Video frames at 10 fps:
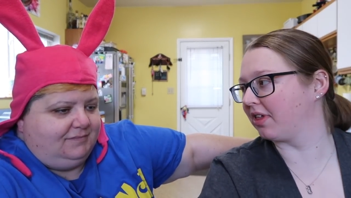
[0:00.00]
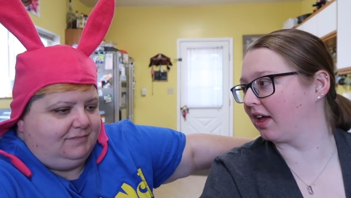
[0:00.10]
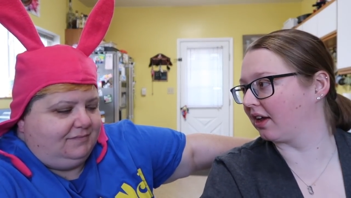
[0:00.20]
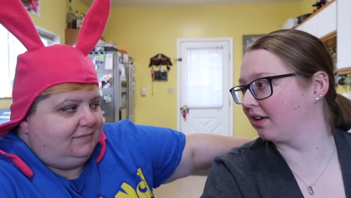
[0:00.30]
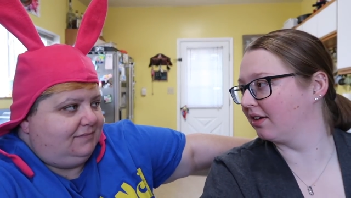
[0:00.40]

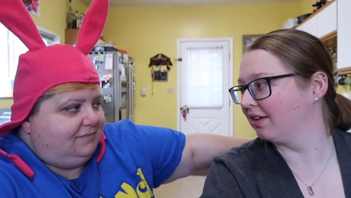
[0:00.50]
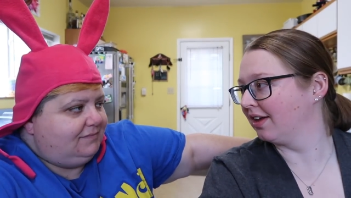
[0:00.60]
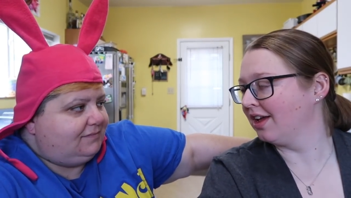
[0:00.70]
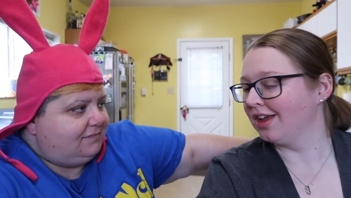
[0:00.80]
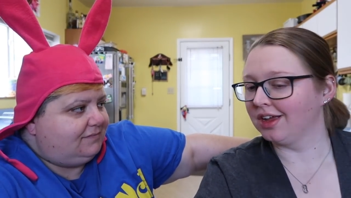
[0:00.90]
Speaker 1: thing. Mm -hmm.
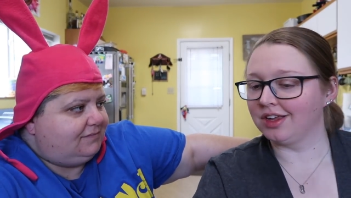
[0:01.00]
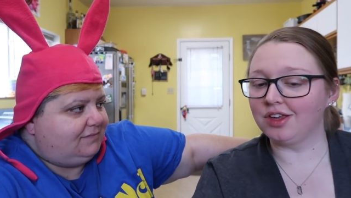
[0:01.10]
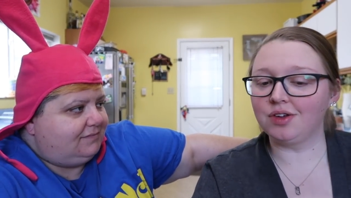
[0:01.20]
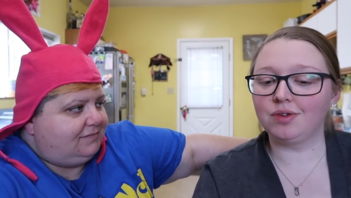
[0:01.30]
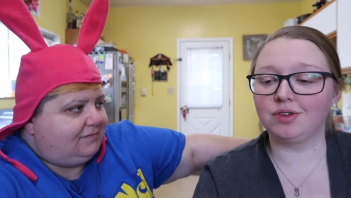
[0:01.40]

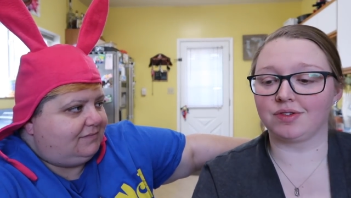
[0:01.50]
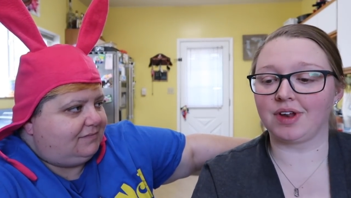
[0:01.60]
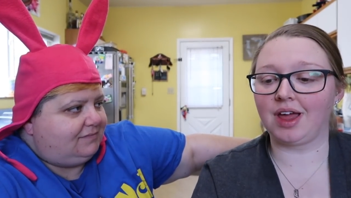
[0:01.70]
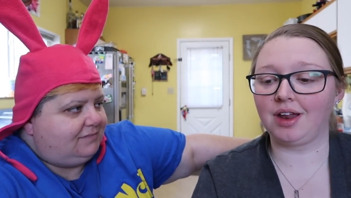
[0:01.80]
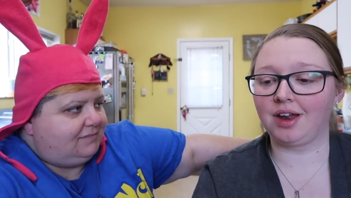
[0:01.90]
You do
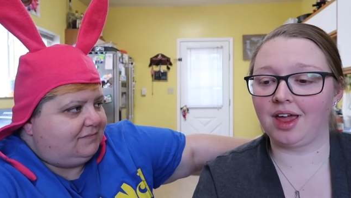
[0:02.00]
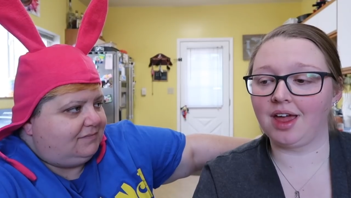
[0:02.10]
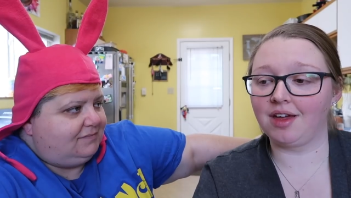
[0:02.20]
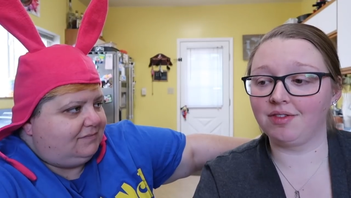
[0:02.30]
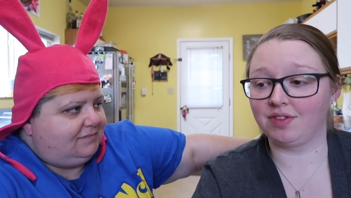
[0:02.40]
not
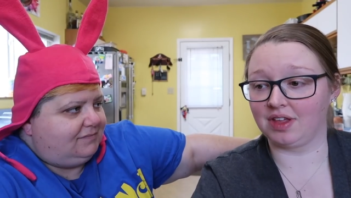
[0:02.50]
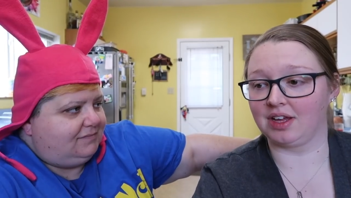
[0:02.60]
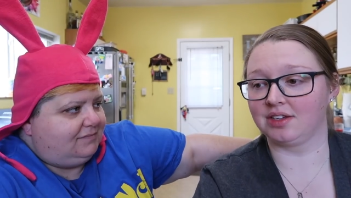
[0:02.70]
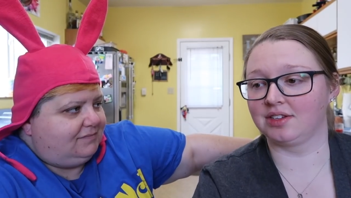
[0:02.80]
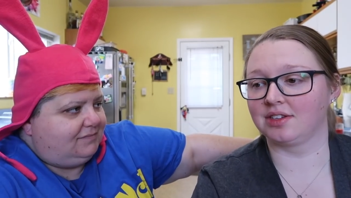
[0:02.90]
have
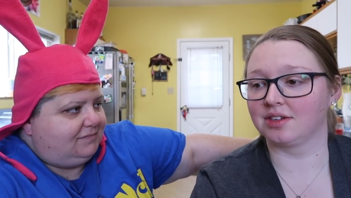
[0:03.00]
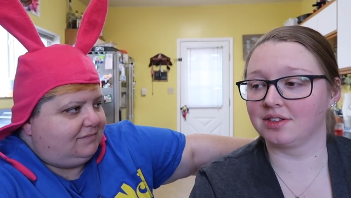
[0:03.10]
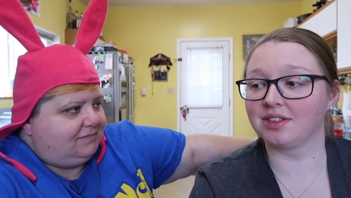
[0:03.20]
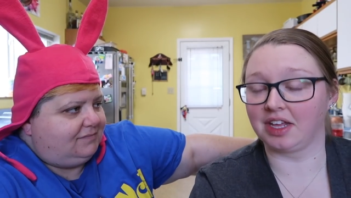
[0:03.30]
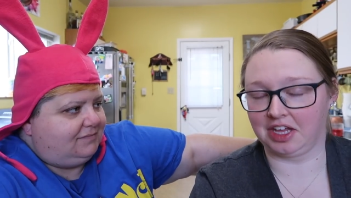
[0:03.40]
this.
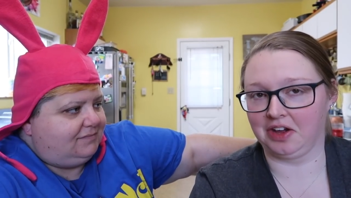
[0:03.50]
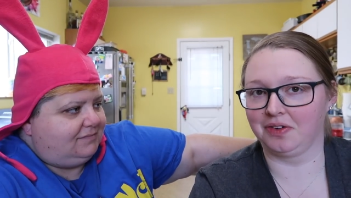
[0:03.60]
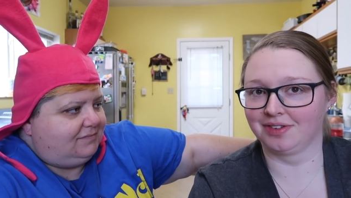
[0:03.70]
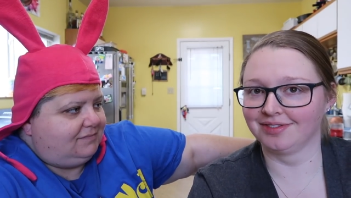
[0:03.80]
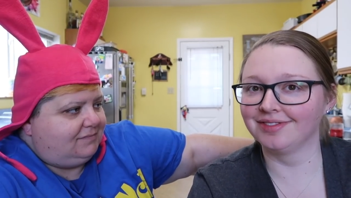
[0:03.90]
Thank you.